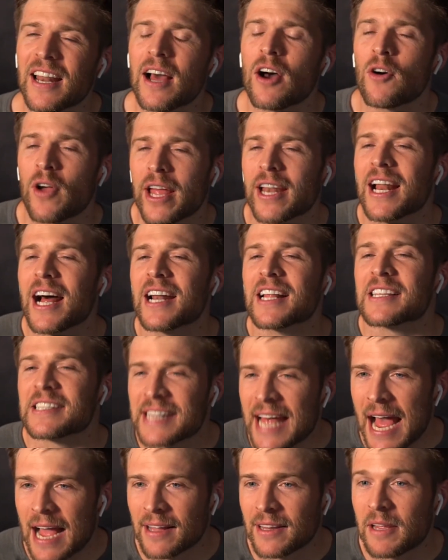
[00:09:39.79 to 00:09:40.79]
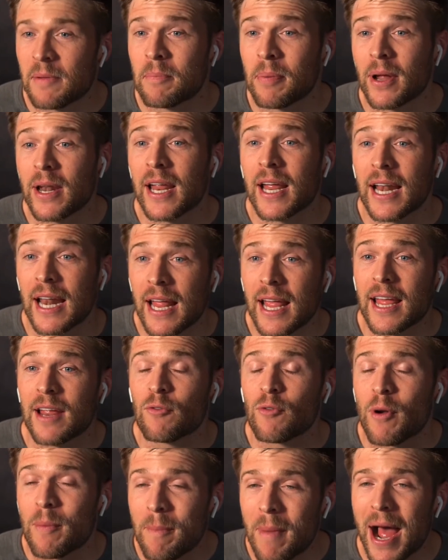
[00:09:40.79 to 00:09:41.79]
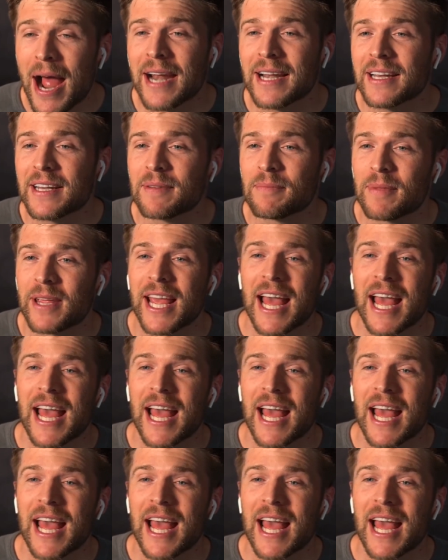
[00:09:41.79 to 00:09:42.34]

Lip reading: Okay, not exactly, but it reminded me.